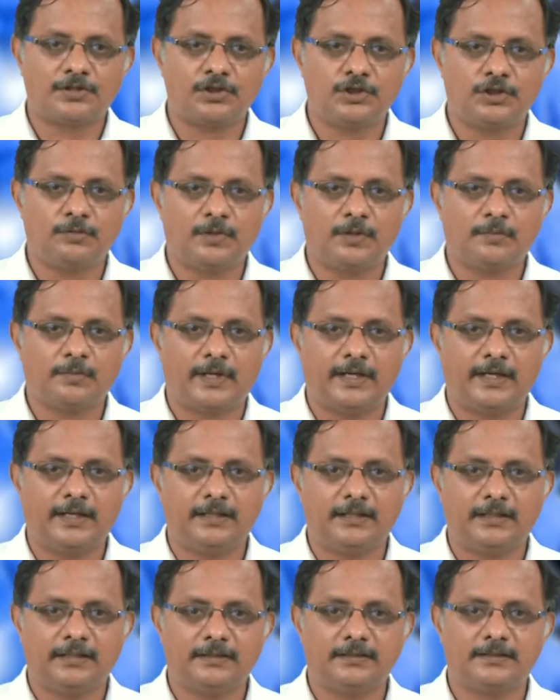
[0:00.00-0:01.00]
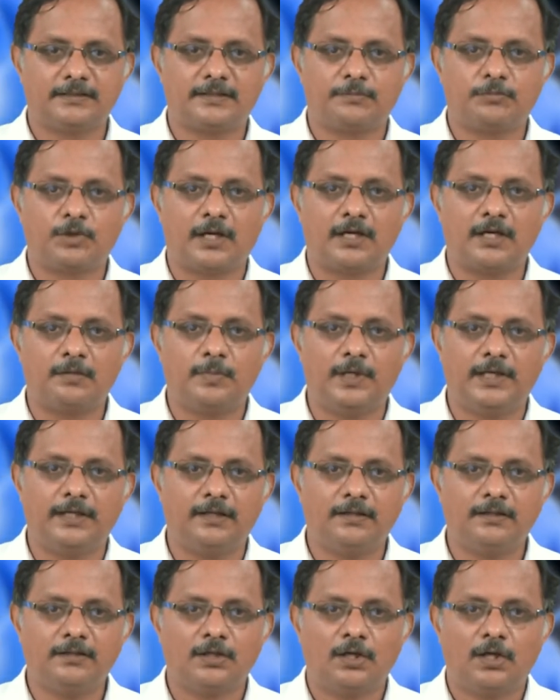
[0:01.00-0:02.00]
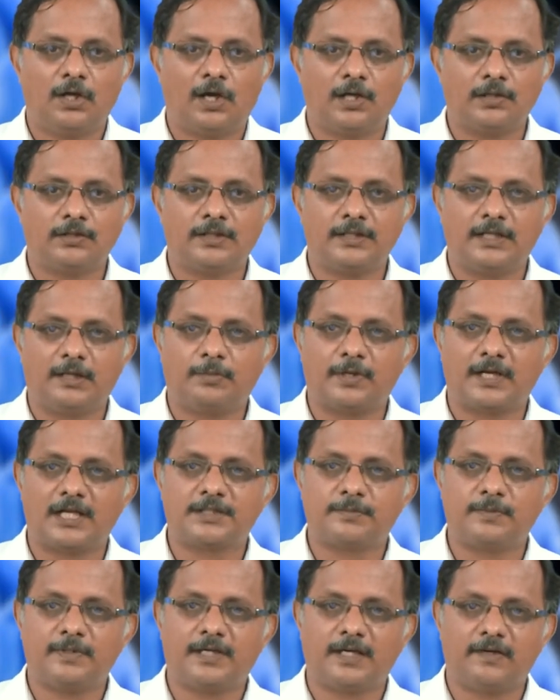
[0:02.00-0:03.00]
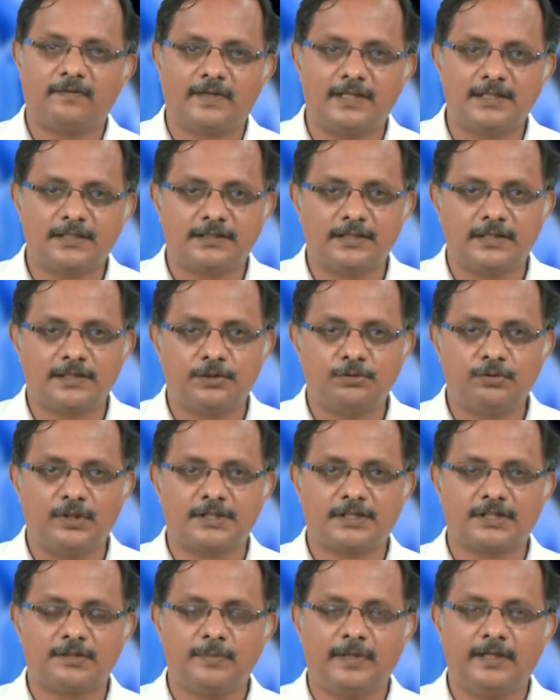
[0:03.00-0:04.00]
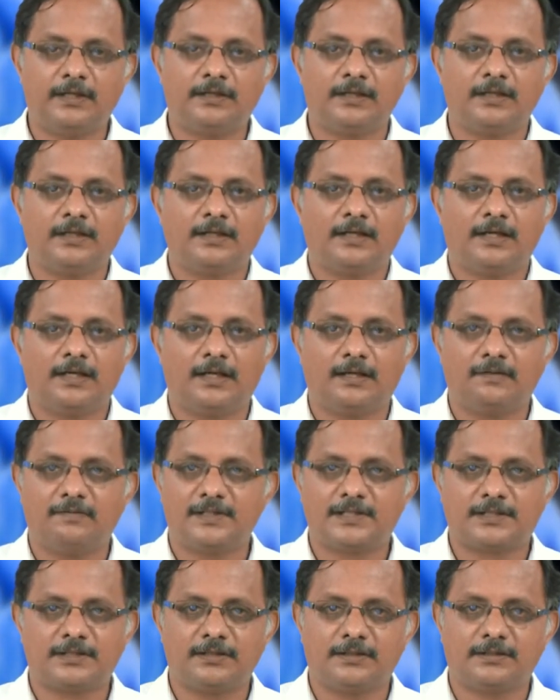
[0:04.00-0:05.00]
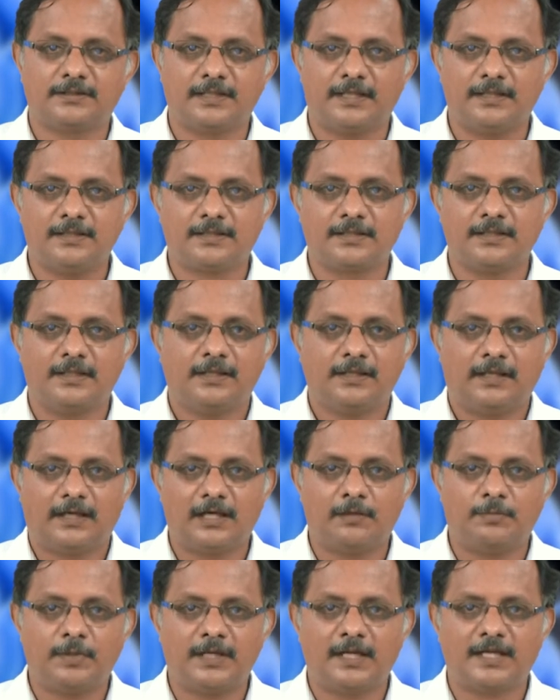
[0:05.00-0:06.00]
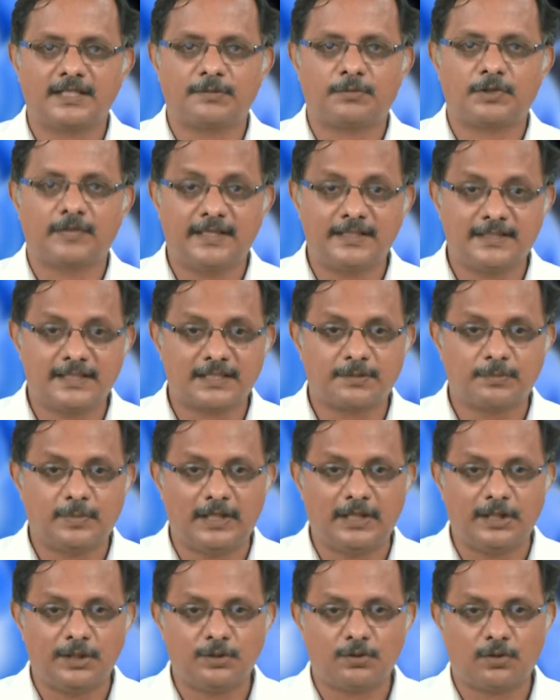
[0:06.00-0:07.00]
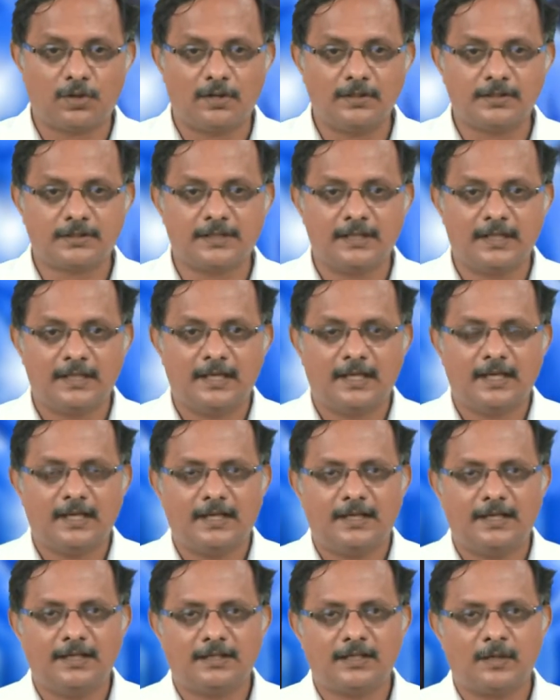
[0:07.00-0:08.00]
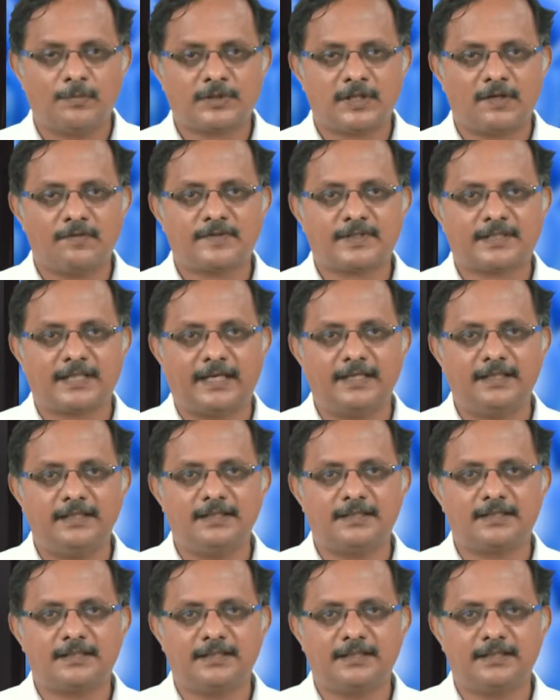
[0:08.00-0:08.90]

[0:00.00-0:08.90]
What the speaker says: in human brain is about 100 billion, although the number has been revised. There is a new estimate which says adult brain has about 86 billion neurons. In terms of size,